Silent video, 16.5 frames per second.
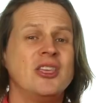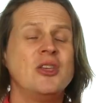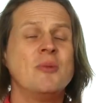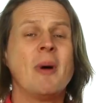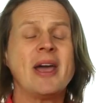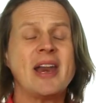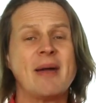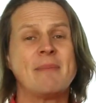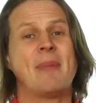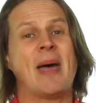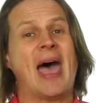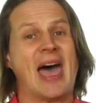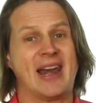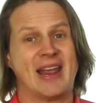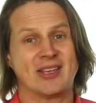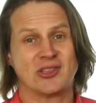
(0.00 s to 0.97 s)
You might have
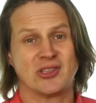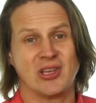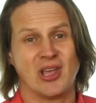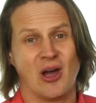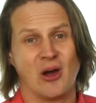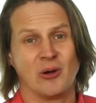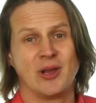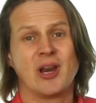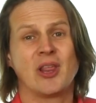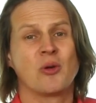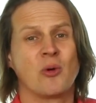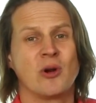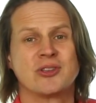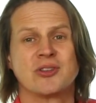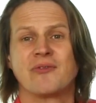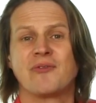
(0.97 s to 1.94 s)
bad S E O. In other
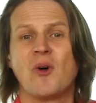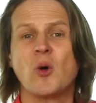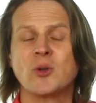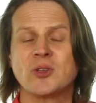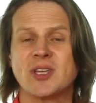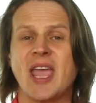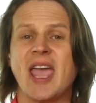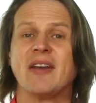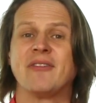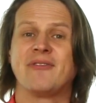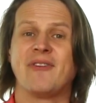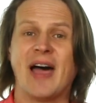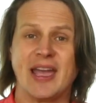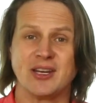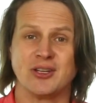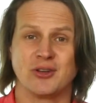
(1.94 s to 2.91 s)
words, folks can't
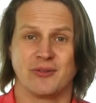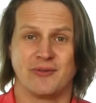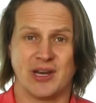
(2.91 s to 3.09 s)
find your